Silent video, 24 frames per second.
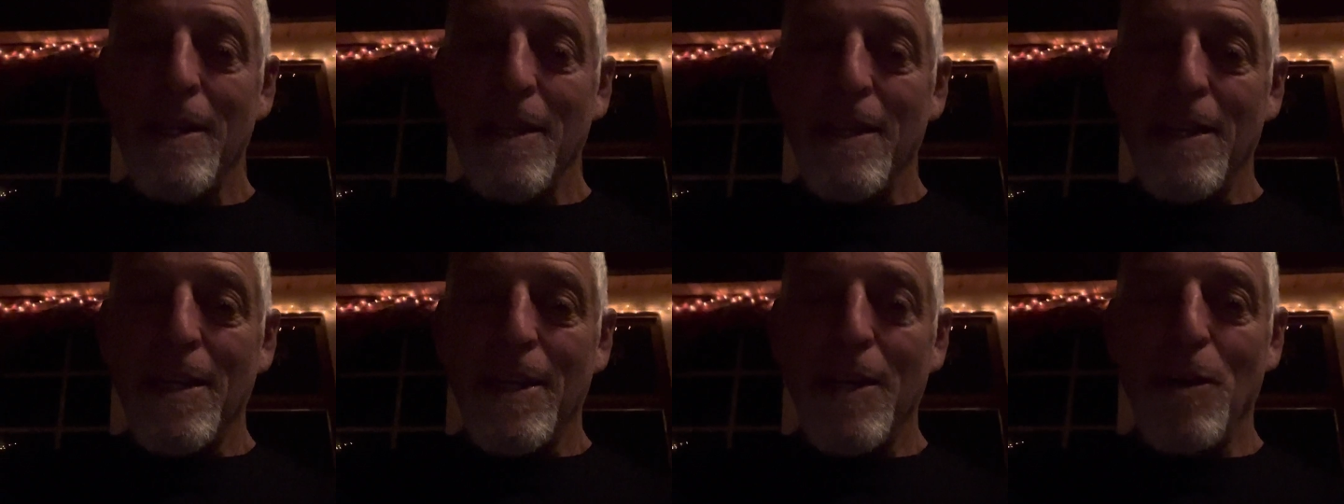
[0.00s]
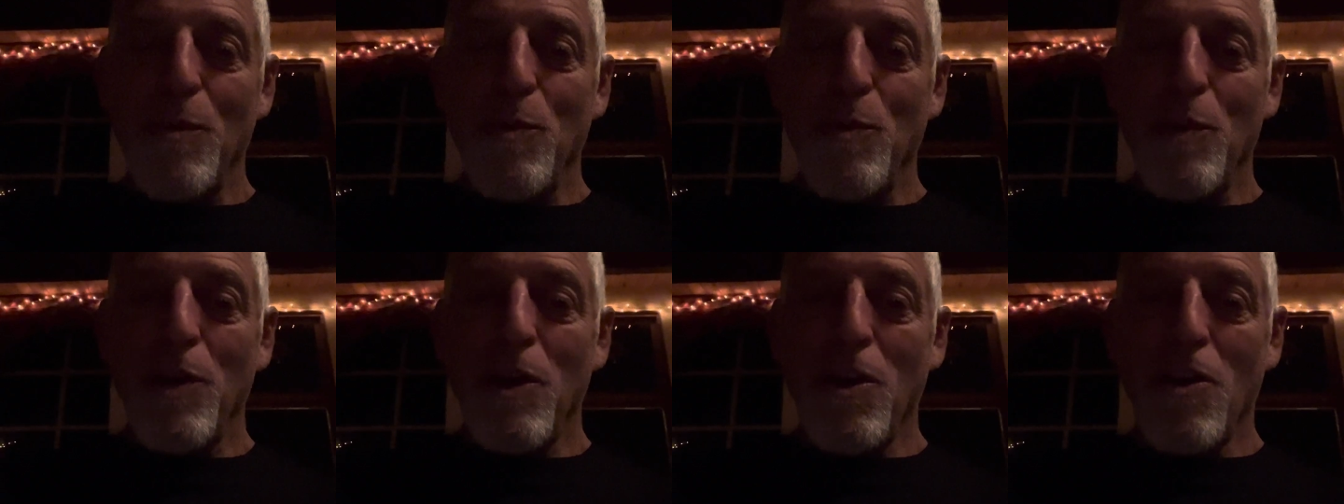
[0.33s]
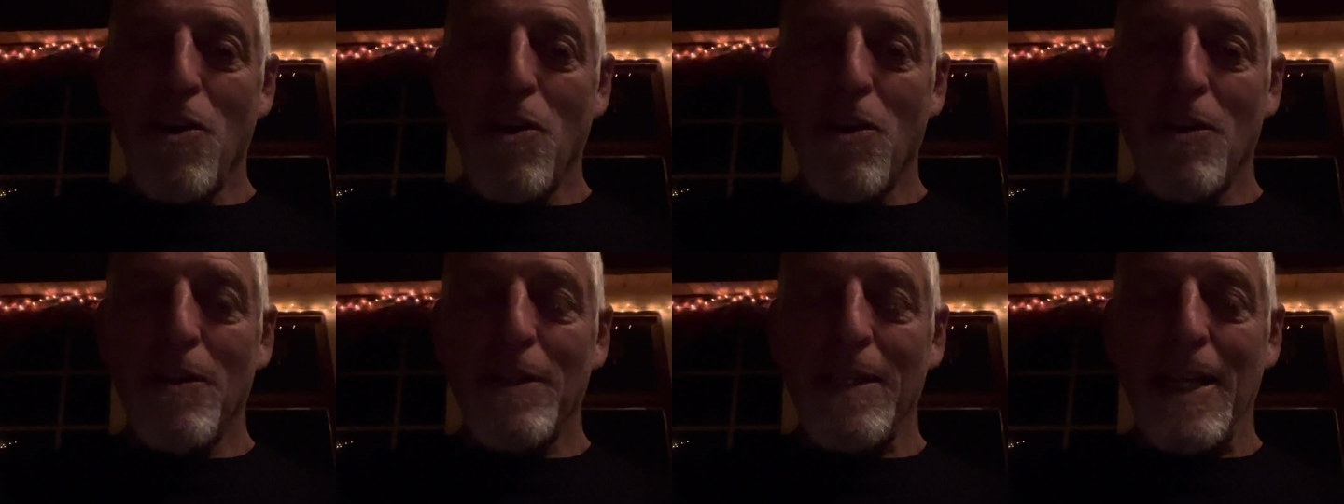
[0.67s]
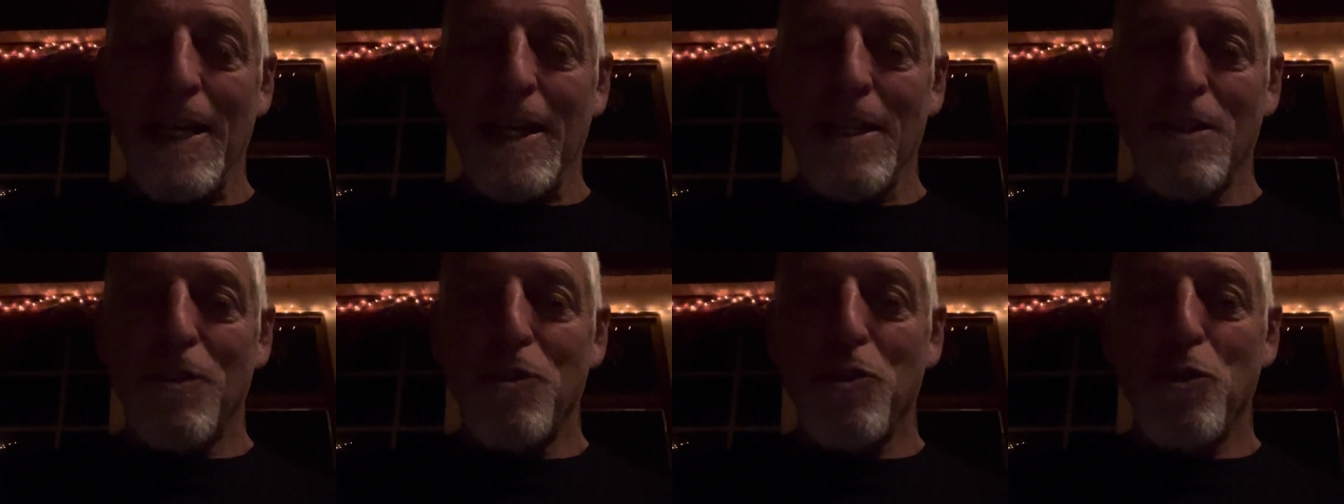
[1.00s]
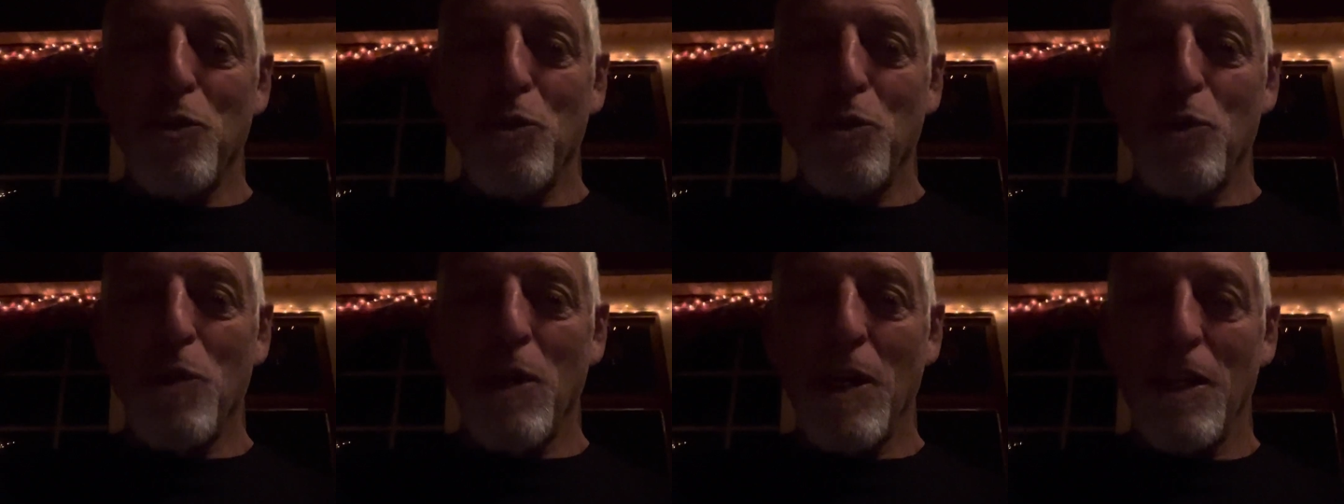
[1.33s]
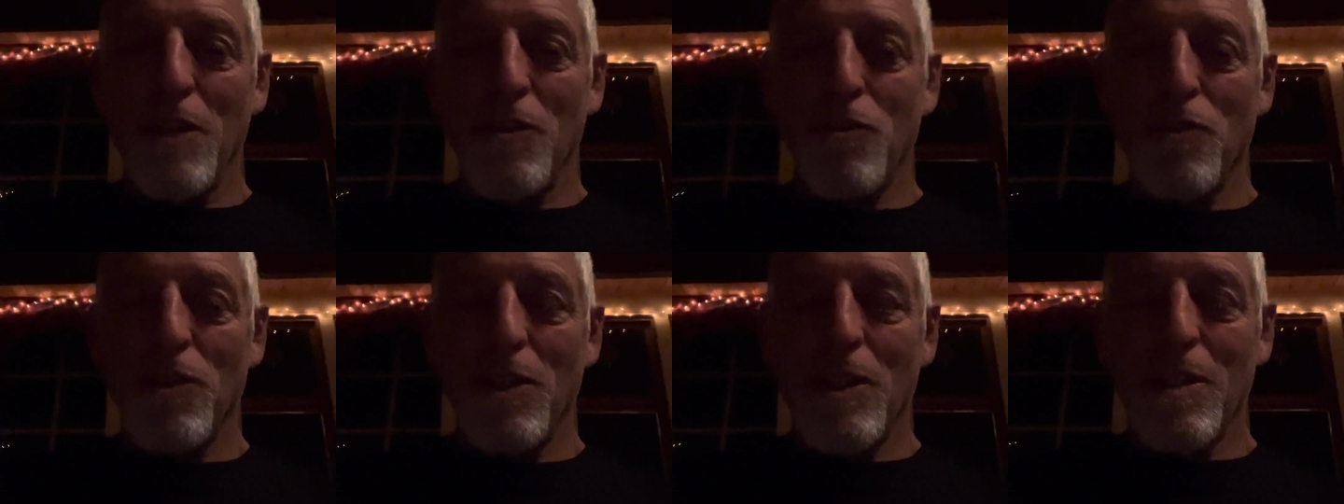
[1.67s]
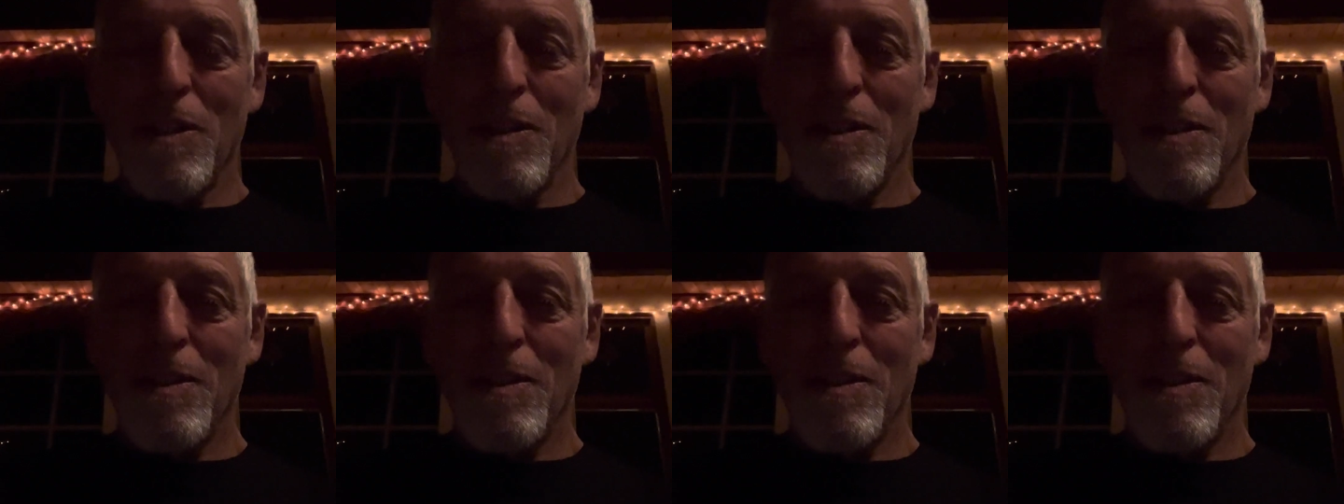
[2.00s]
Here we are on day 200,